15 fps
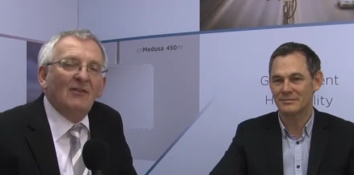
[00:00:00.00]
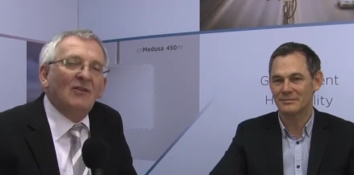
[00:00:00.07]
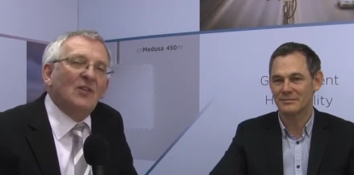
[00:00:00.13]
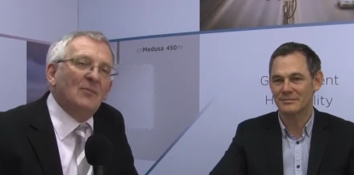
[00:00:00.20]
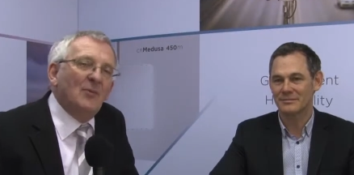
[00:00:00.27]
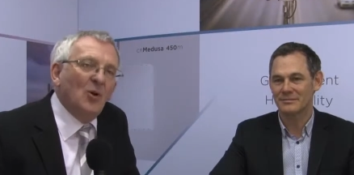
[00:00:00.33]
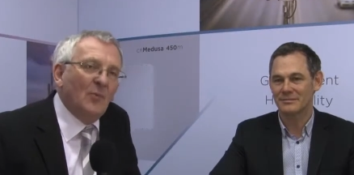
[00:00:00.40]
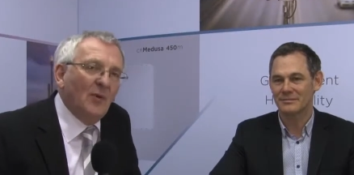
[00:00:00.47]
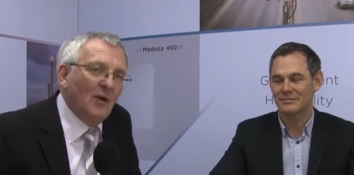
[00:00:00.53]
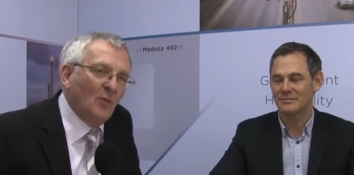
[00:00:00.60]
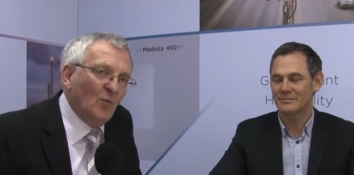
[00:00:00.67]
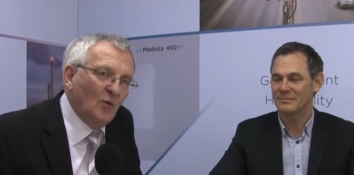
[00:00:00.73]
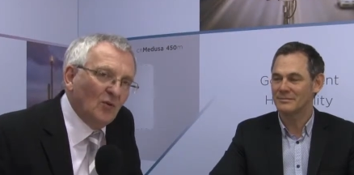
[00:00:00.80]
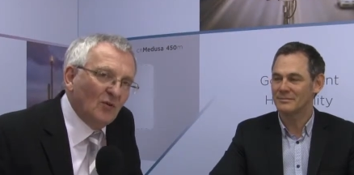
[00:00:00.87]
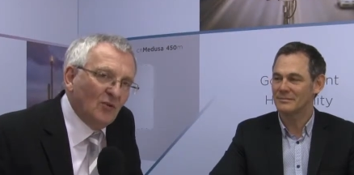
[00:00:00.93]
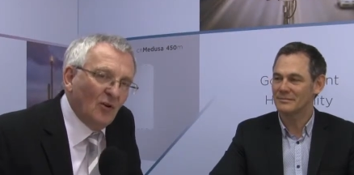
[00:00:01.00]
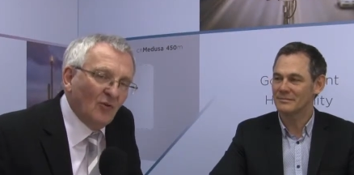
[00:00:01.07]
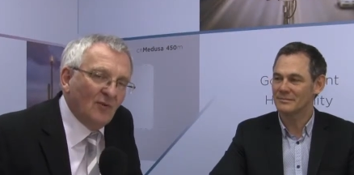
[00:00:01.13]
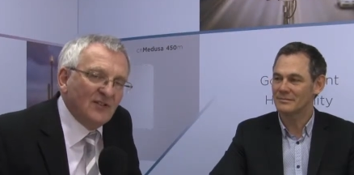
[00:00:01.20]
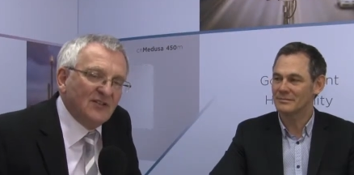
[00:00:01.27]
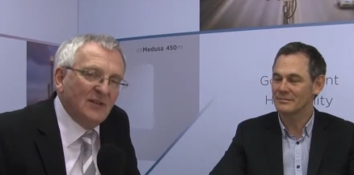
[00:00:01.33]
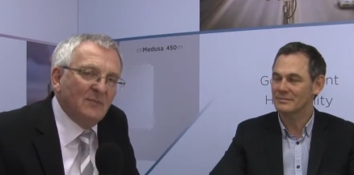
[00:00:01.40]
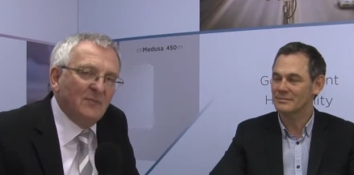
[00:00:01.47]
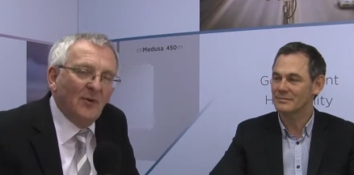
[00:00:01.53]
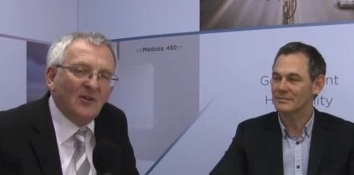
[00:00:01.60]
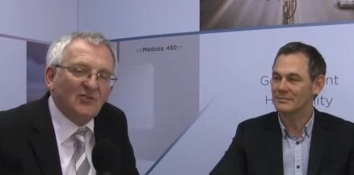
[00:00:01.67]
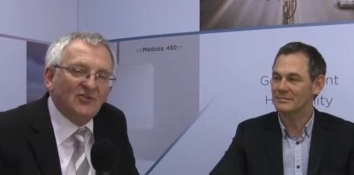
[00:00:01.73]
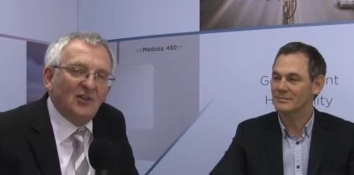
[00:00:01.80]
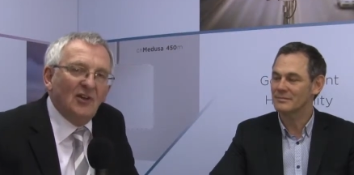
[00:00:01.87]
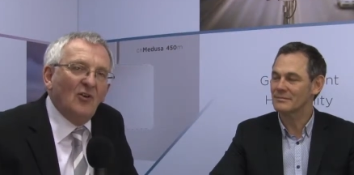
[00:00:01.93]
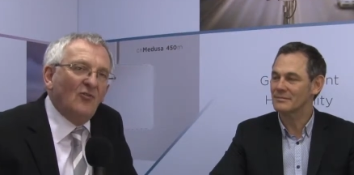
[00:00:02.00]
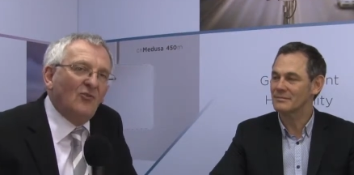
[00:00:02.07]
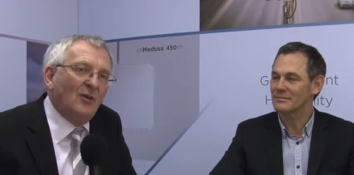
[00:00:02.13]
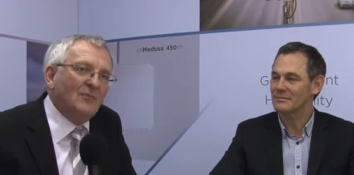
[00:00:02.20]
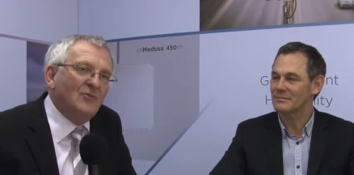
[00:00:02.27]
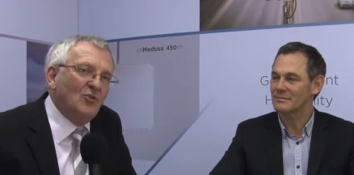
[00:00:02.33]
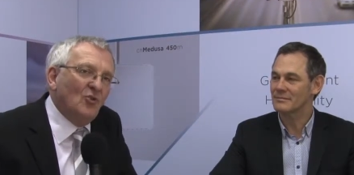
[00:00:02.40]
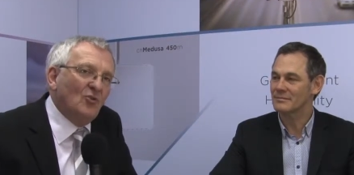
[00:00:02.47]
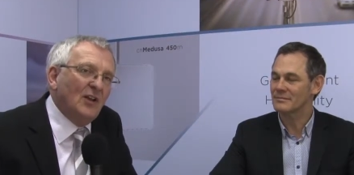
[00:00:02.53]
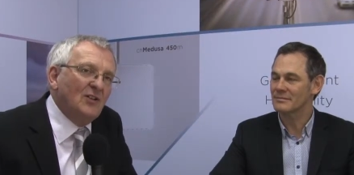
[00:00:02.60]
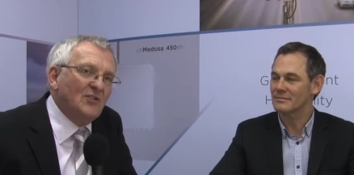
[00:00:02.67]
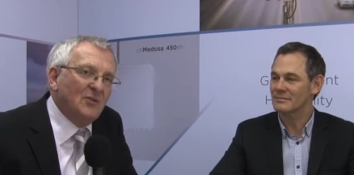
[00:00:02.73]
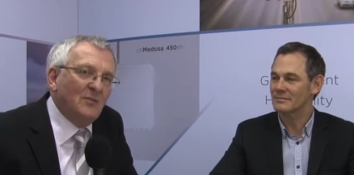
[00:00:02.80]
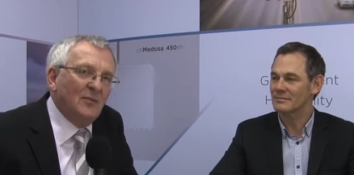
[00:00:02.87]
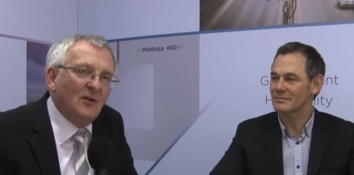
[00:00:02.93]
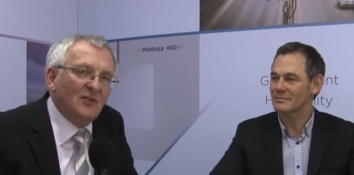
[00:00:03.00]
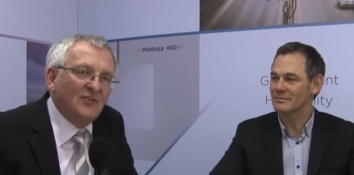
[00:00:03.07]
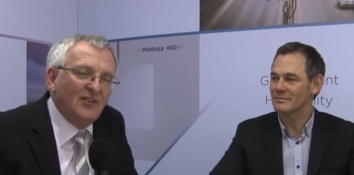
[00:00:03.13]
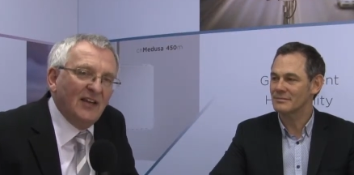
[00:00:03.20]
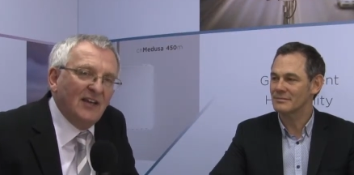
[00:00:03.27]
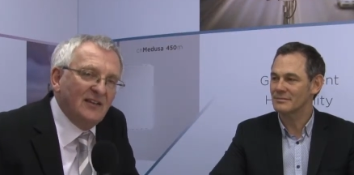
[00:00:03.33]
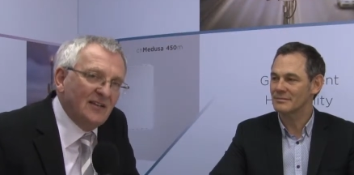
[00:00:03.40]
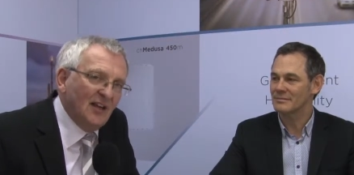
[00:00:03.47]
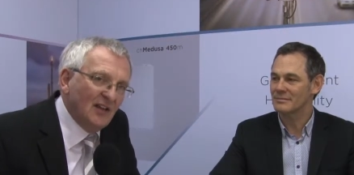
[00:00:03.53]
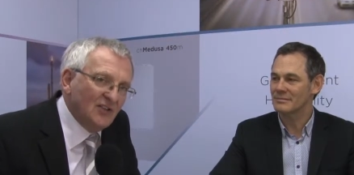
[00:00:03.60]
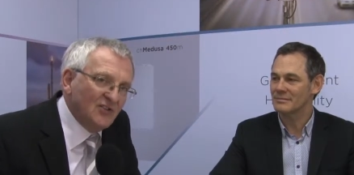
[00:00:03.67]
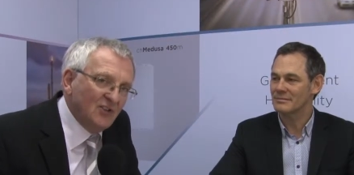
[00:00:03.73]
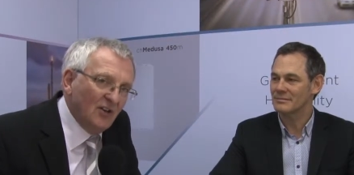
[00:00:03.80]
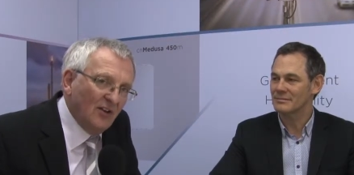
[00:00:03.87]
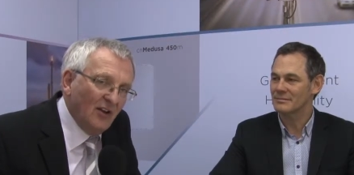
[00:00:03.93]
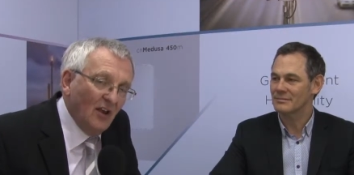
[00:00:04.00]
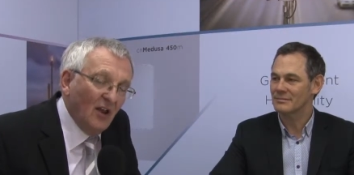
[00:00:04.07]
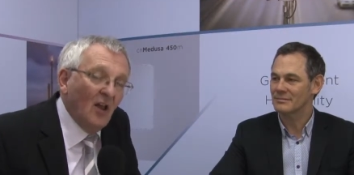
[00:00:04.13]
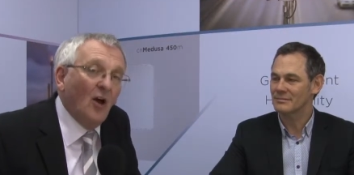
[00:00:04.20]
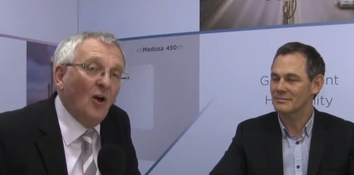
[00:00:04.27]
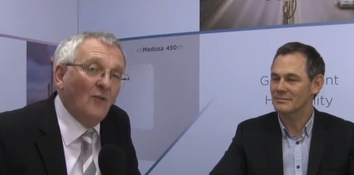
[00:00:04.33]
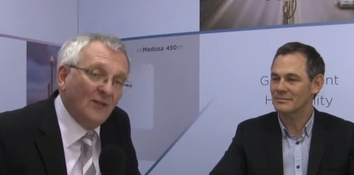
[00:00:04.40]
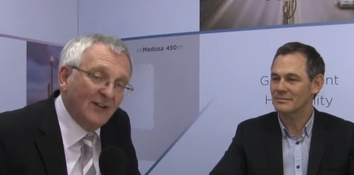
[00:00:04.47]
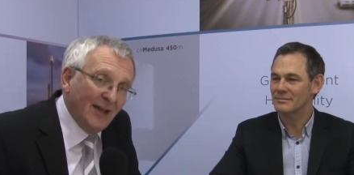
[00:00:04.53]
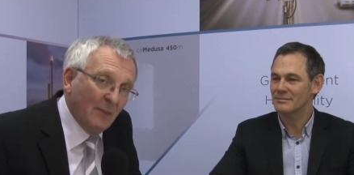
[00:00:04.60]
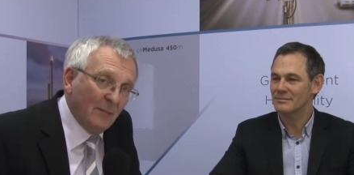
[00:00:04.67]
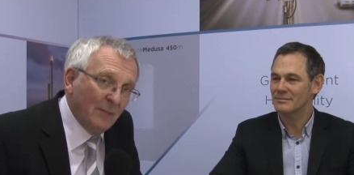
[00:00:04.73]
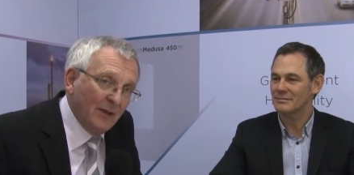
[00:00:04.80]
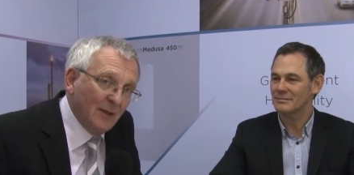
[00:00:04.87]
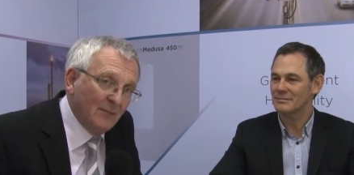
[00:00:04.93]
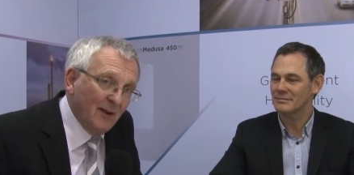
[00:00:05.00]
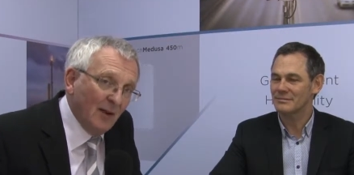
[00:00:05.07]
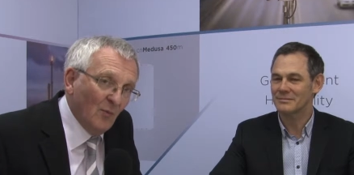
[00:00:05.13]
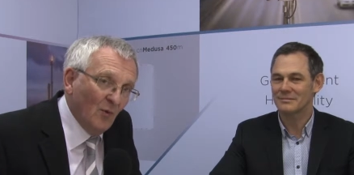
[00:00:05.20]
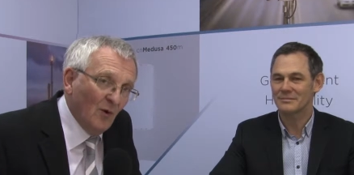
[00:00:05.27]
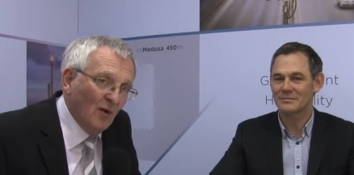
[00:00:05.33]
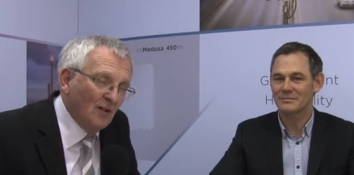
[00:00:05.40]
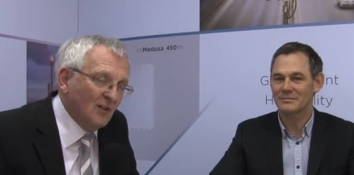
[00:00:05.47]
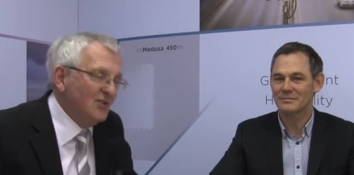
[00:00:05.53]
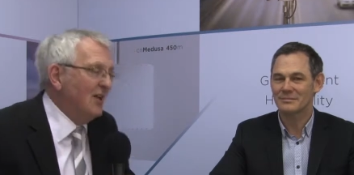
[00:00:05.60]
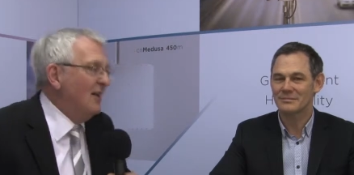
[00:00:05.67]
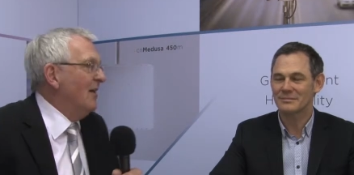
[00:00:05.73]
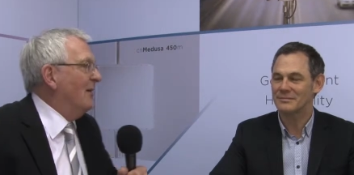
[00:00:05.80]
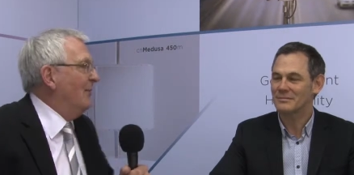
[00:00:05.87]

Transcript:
Speaker 1: at the Mobile World Congress in Barcelona. I'm talking to Martin de la Serna of Cambium Networks.